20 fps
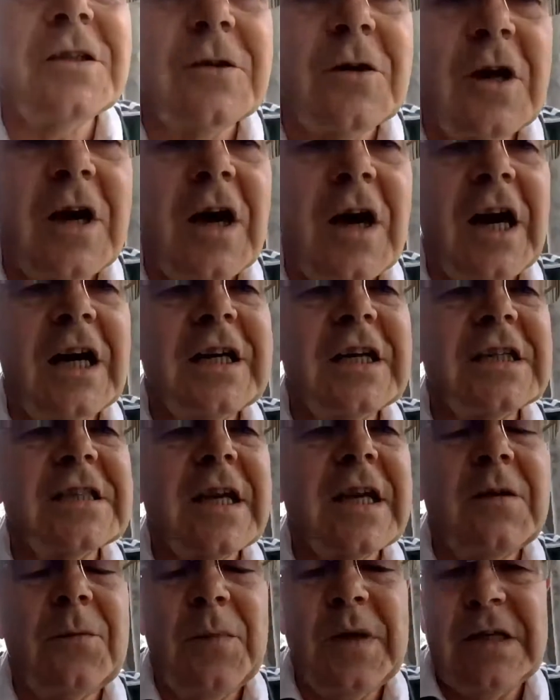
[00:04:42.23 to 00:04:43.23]
you. And
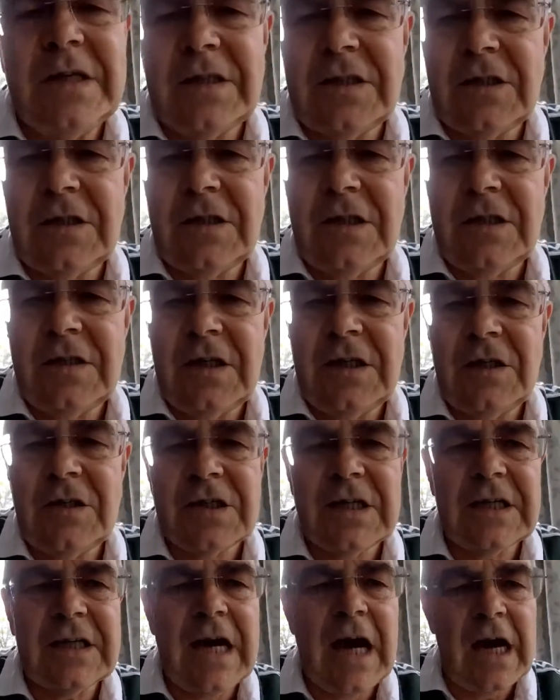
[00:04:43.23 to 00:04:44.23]
it means you're
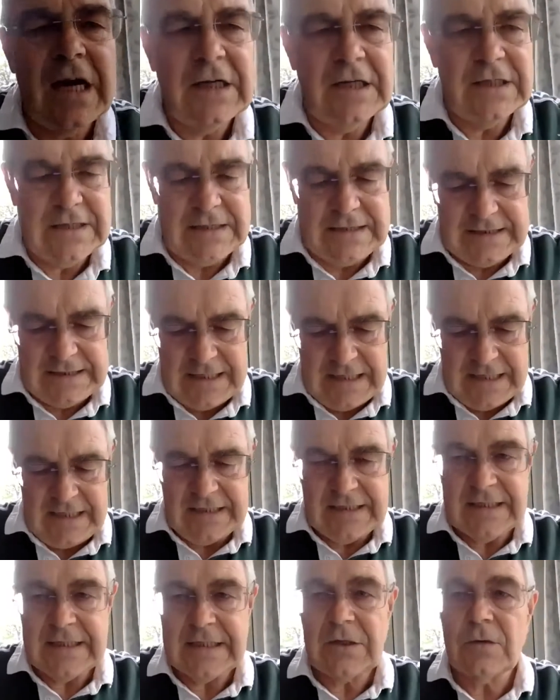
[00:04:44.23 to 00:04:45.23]
kind of slightly
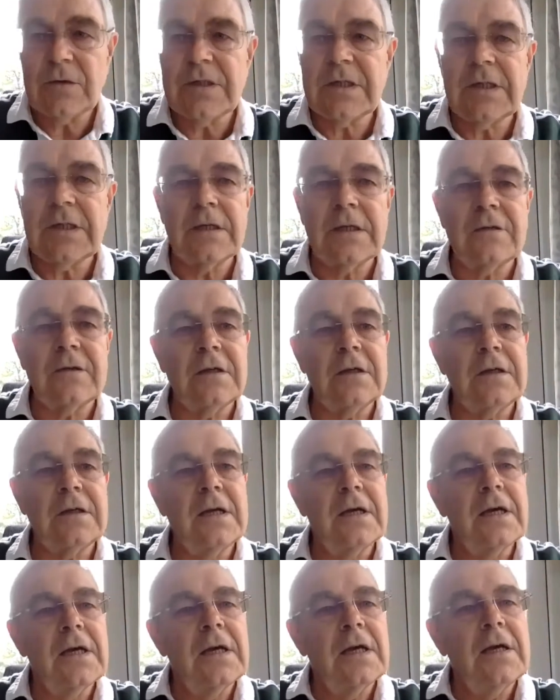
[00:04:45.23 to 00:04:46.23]
tilting the
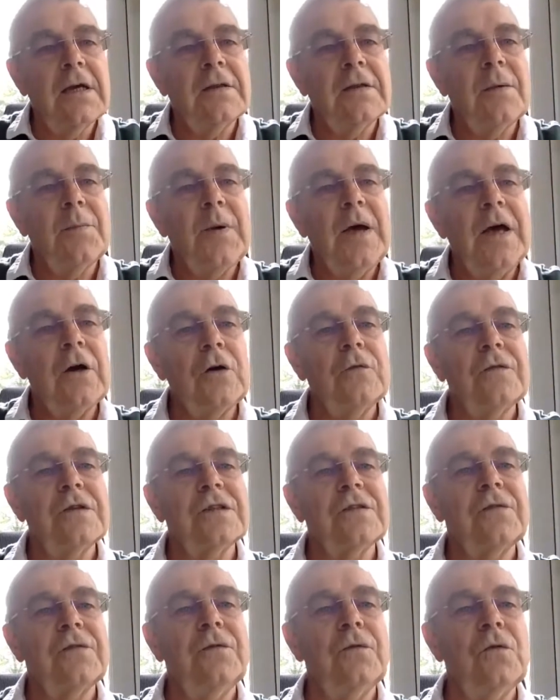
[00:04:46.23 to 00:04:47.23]

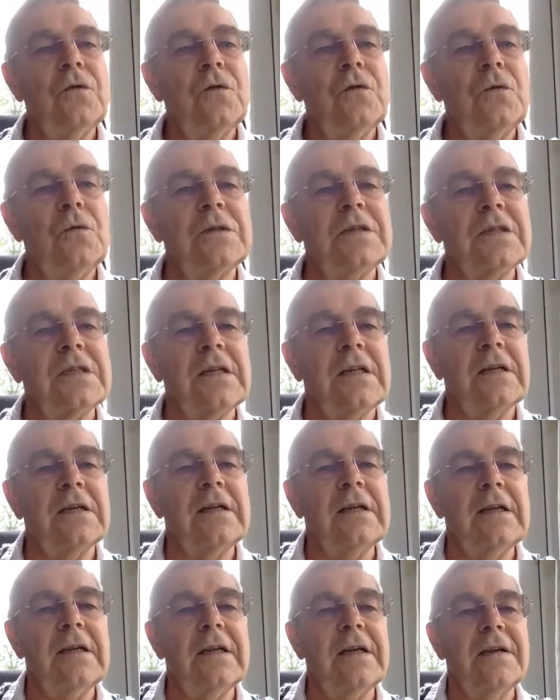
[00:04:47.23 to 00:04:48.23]
pelvis forward
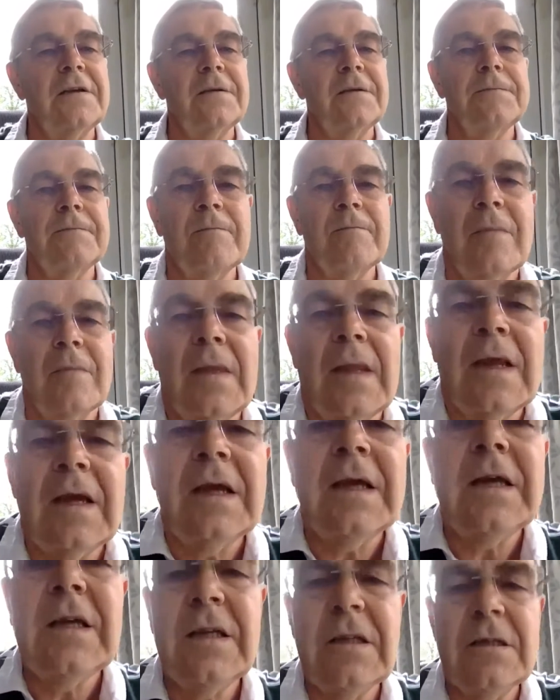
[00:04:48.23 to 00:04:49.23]
slightly.
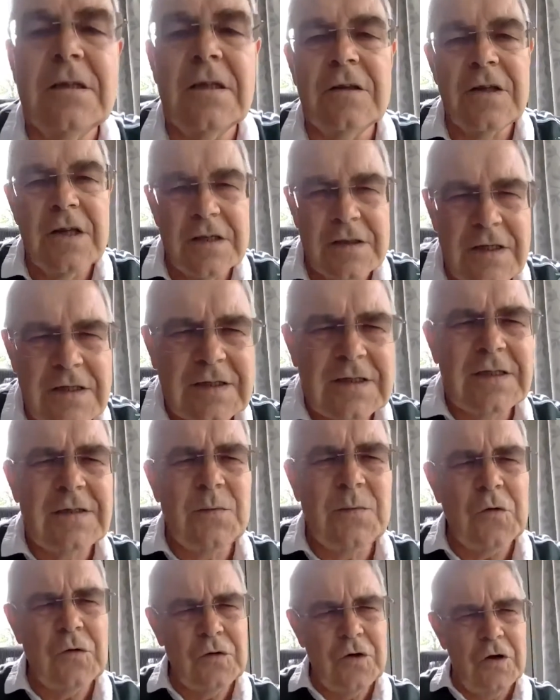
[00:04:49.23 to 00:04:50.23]
This is
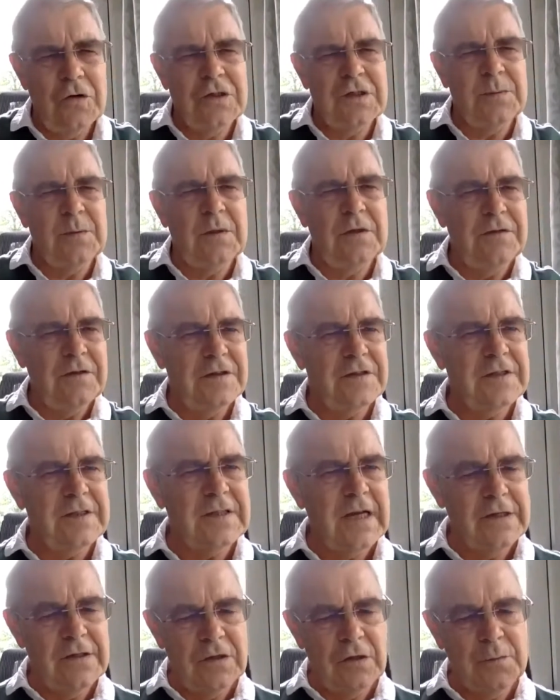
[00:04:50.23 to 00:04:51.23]
more noticeable if you
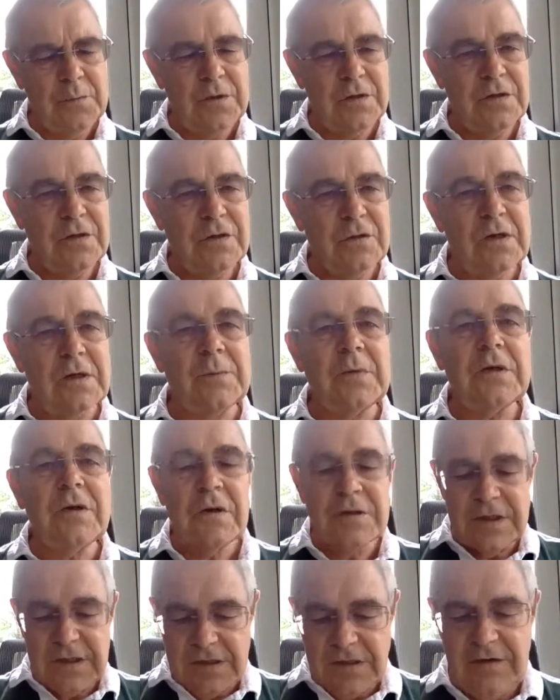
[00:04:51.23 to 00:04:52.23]
stand up and do it,
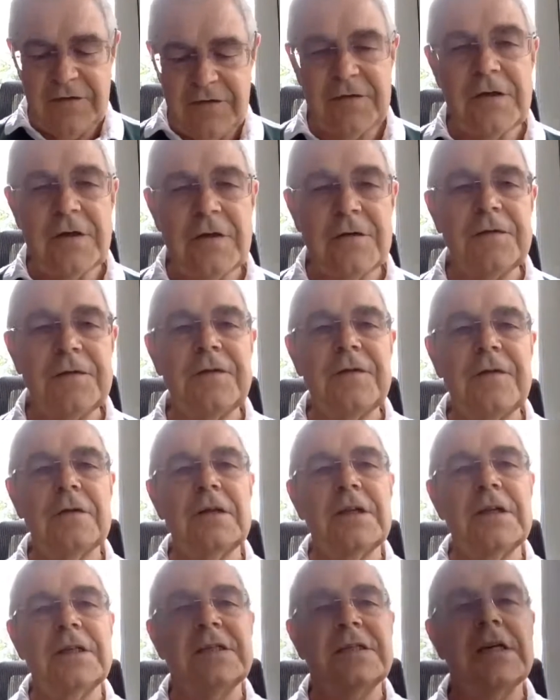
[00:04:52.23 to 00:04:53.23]
because you feel
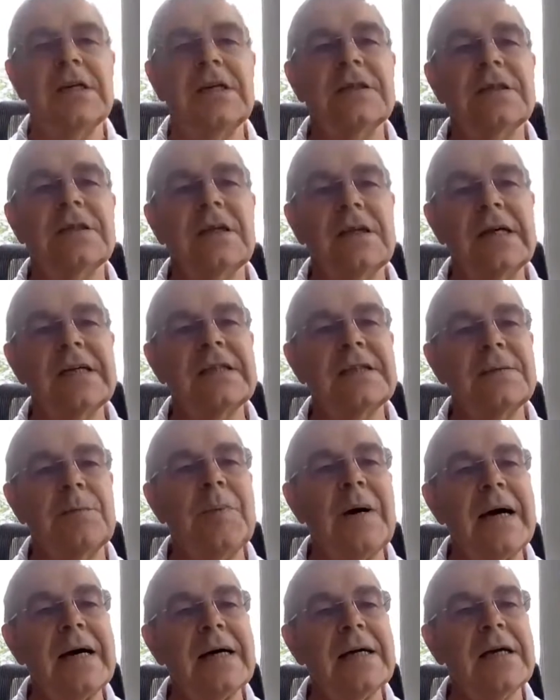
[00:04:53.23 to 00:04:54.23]
that it takes the legs
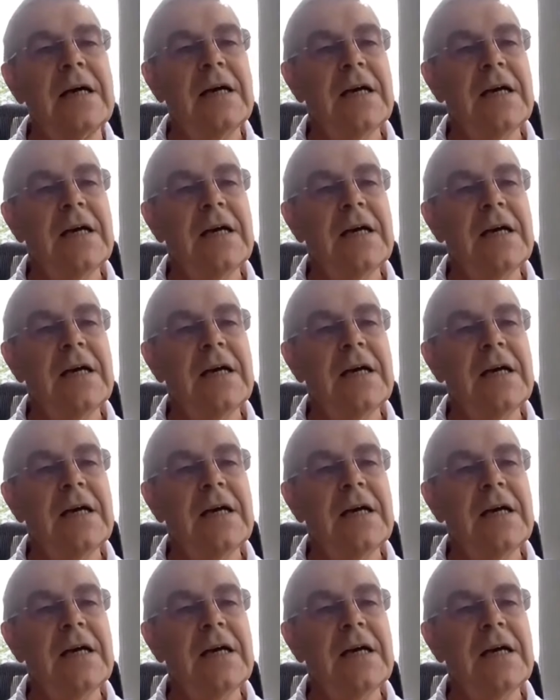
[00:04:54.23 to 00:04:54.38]
back